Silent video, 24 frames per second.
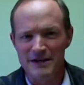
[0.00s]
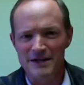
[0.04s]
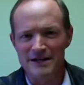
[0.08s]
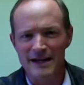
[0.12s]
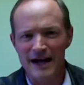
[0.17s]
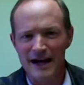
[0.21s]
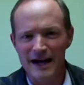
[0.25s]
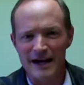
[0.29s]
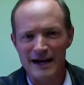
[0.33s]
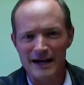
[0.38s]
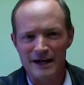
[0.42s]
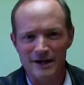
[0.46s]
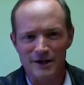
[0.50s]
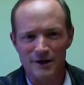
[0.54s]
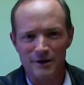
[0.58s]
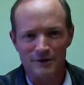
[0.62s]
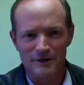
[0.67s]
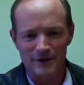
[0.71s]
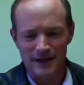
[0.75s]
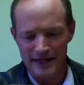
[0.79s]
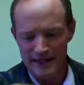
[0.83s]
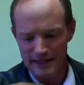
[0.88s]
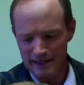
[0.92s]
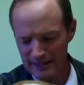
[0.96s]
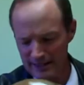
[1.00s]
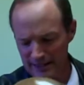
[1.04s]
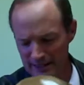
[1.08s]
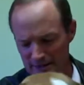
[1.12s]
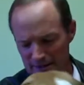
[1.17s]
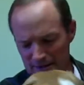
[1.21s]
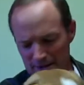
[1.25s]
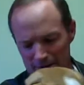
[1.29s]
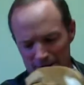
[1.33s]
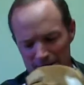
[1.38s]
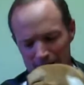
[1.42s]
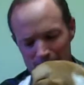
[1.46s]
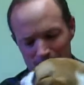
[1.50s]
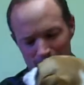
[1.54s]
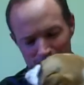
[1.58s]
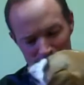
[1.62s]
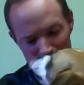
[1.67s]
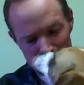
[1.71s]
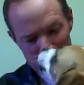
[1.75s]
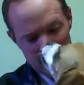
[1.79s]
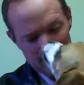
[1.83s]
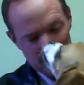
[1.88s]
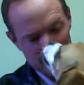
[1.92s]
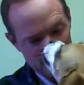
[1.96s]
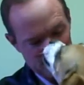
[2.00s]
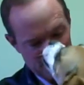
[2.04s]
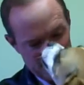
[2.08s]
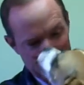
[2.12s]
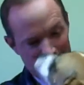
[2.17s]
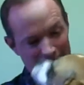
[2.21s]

been dying here lately with Michael